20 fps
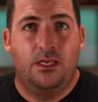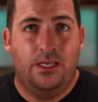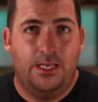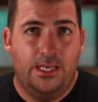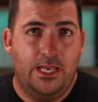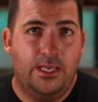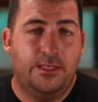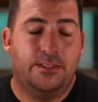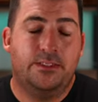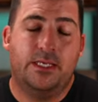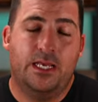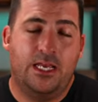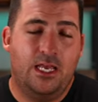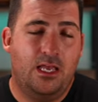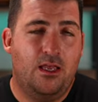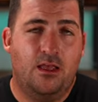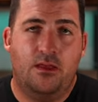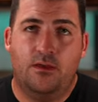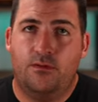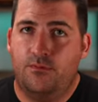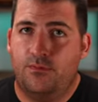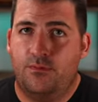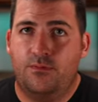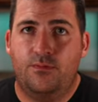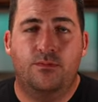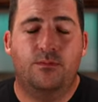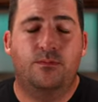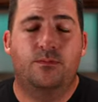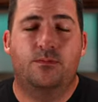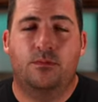Yes, I have
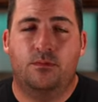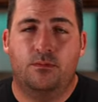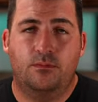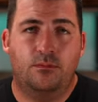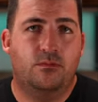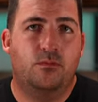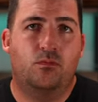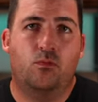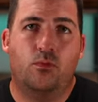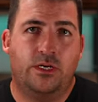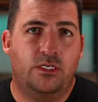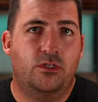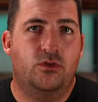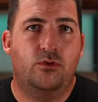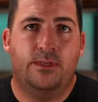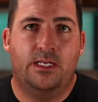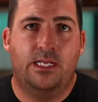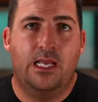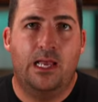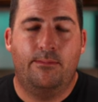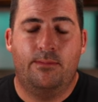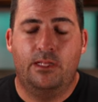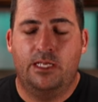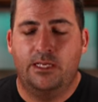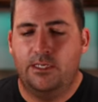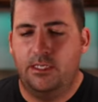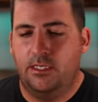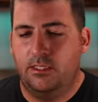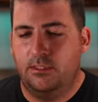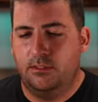way too many Apple
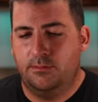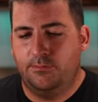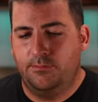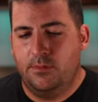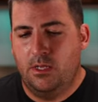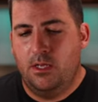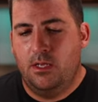I Ds.